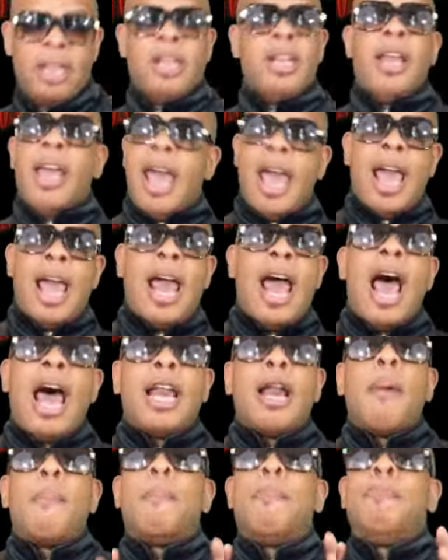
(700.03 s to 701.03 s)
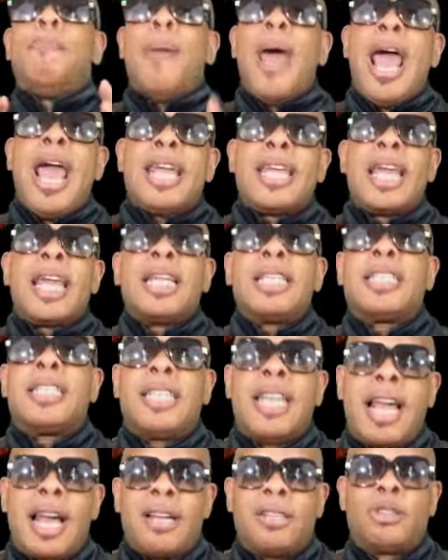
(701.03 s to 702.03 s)
It had a banging
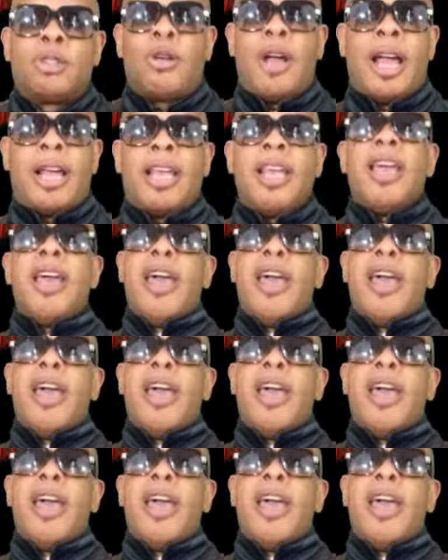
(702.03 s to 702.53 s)
soundtrack.